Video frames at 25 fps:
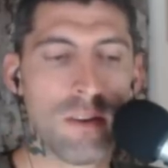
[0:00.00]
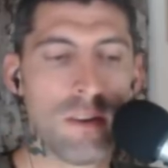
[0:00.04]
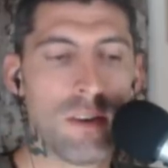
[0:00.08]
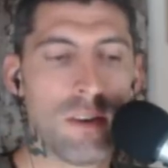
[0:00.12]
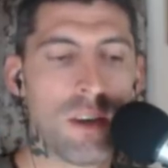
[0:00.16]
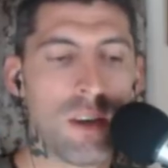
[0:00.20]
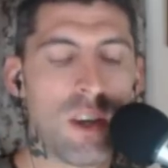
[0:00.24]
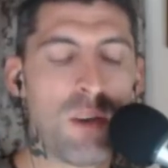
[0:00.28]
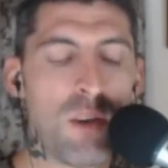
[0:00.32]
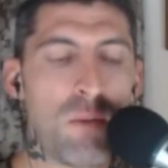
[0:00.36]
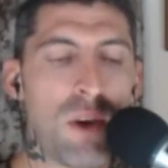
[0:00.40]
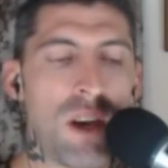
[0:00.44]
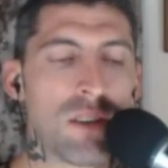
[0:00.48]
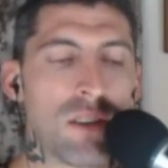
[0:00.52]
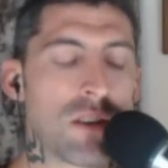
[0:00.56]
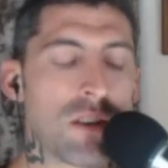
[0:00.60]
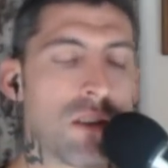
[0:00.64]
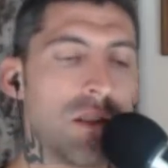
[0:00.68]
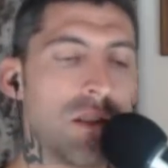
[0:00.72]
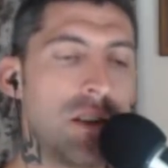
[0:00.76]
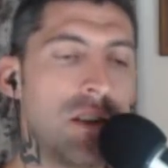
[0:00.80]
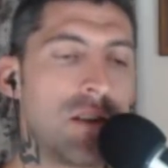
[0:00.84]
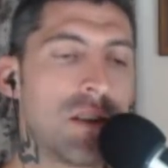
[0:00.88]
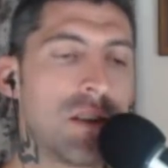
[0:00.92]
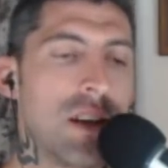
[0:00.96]
He
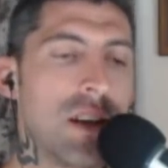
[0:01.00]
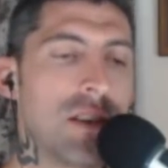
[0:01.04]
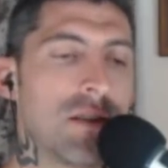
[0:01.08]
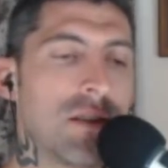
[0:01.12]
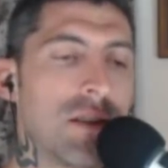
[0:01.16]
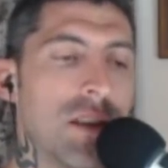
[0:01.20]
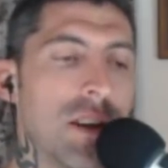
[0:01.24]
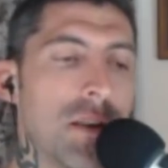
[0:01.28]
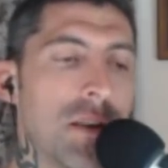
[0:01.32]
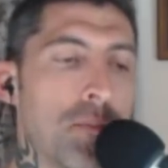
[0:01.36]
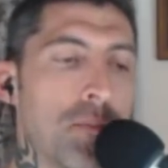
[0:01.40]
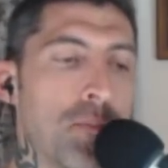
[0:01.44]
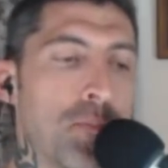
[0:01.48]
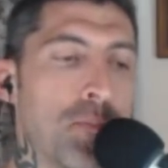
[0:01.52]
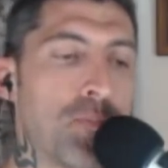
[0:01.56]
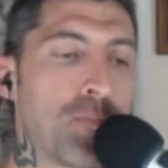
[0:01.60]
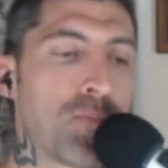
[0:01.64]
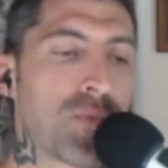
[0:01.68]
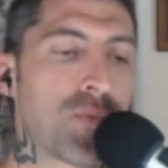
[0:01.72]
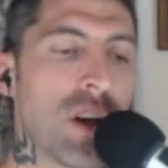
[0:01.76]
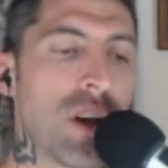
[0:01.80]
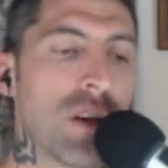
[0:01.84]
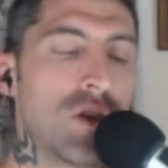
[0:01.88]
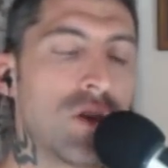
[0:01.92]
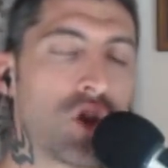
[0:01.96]
basically says that
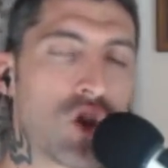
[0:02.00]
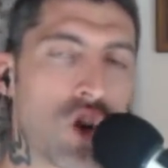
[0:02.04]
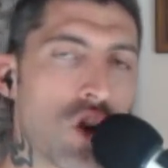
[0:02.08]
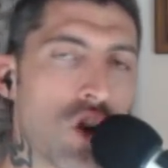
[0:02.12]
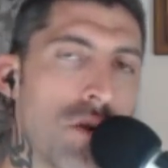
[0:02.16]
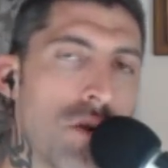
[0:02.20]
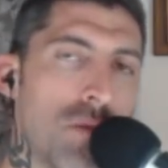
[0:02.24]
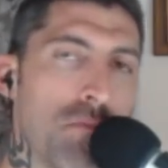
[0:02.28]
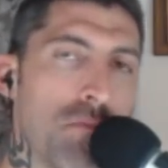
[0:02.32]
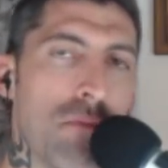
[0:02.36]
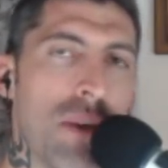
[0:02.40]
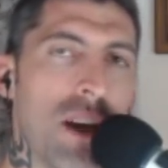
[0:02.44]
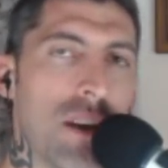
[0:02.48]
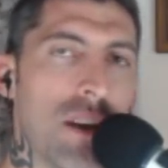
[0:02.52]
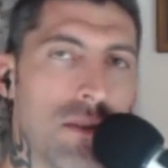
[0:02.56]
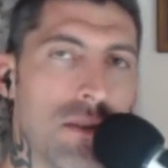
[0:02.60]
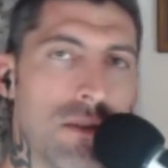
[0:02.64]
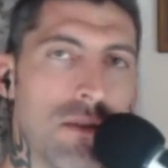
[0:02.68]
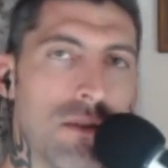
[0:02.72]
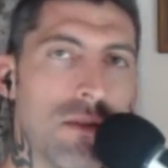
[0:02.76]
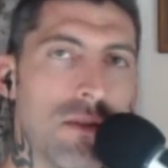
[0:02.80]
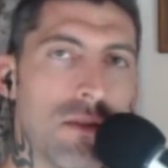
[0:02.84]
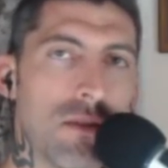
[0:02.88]
certain men